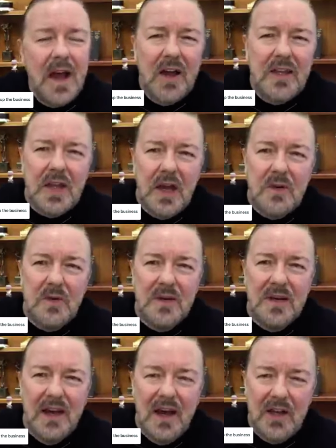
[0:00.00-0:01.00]

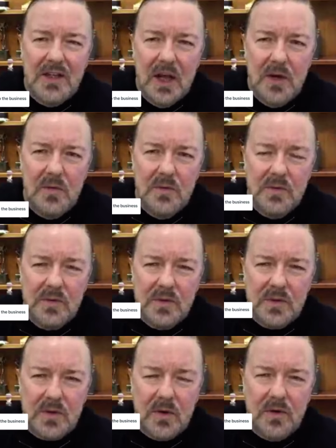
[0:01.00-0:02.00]
know
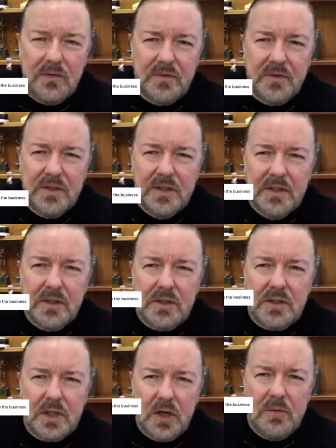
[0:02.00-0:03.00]
sort of
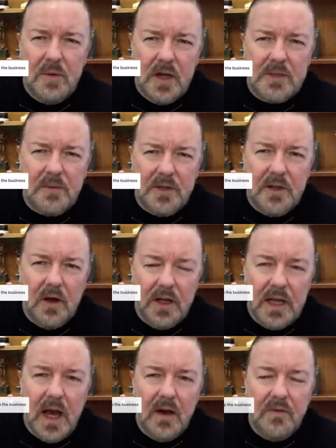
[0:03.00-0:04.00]
too much, but not
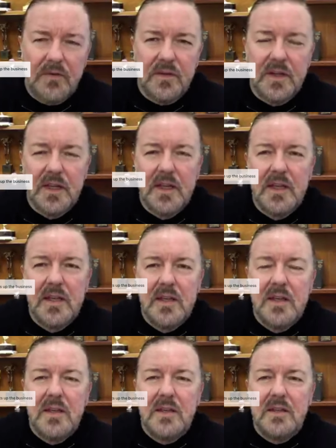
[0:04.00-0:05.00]
enough.
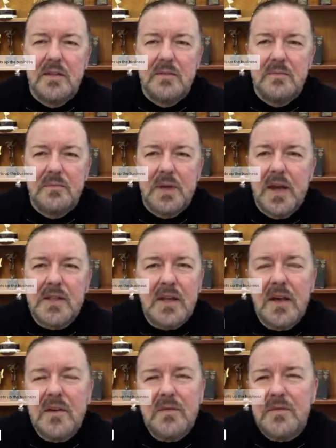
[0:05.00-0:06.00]
Because
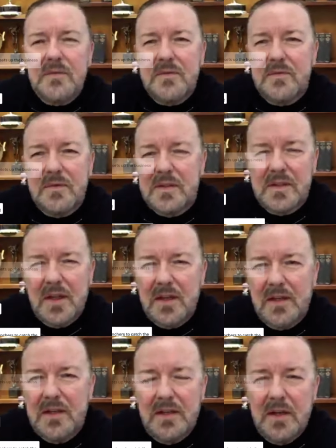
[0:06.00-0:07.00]
I
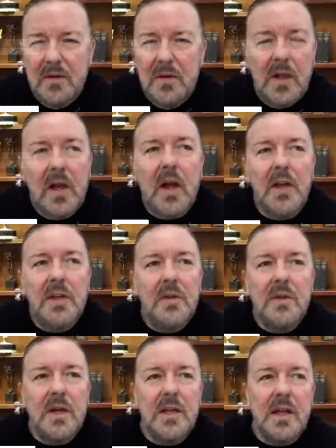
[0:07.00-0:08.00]
knew
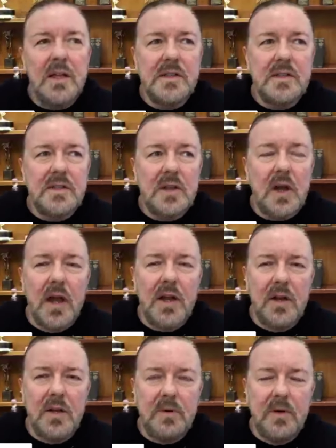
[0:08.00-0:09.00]
that a
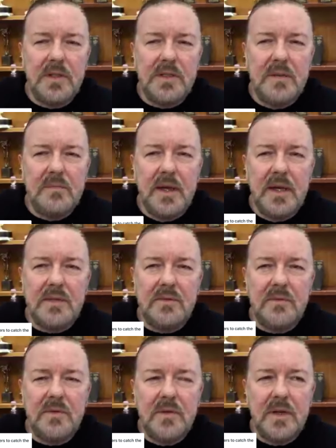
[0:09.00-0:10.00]
cyanide poisoning makes,
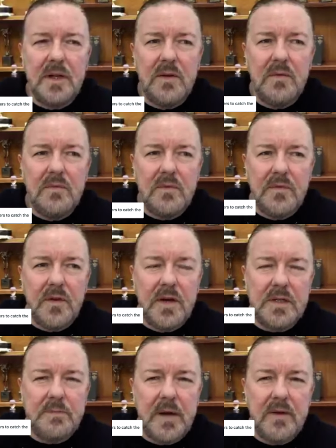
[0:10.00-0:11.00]
you know,
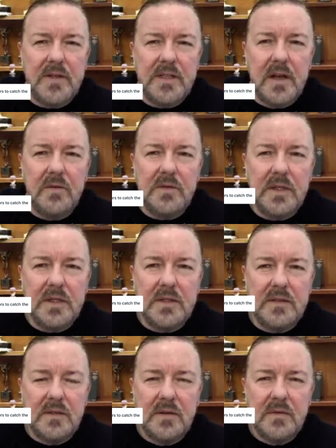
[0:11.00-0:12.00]
reverse
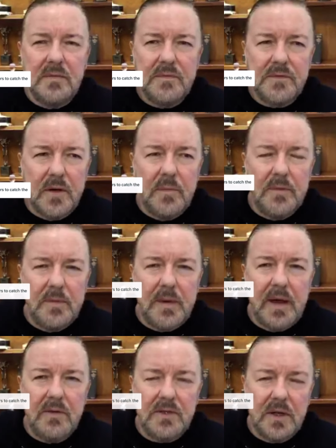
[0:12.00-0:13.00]
peristalsis from the
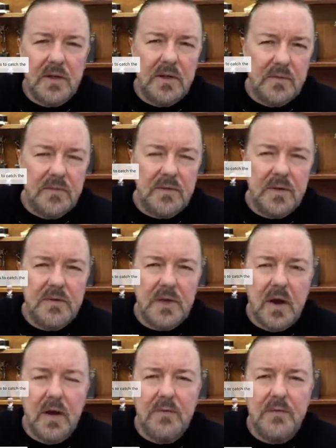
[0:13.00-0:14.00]
bout. So you
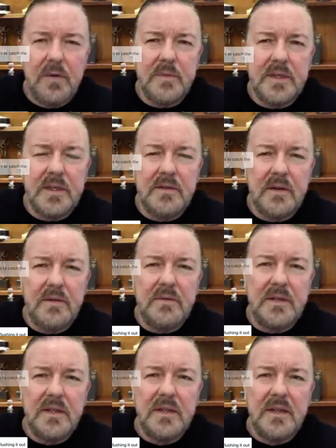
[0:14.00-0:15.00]
die of vomiting your own